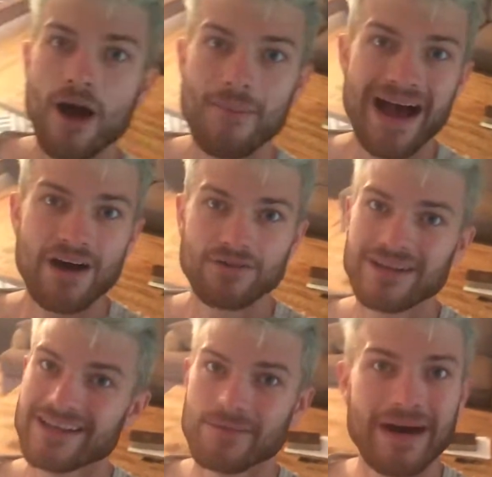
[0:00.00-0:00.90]
about
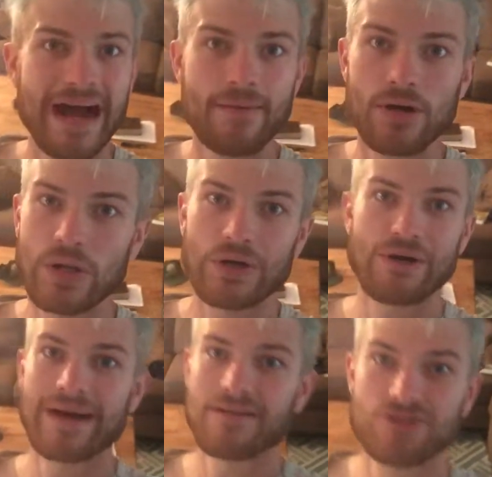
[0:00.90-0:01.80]
the Bible or
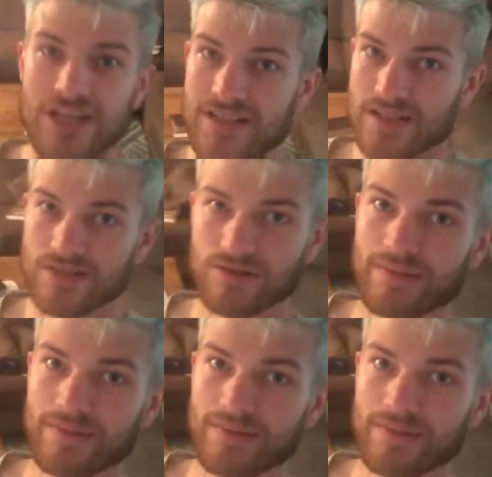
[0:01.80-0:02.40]
about Jesus or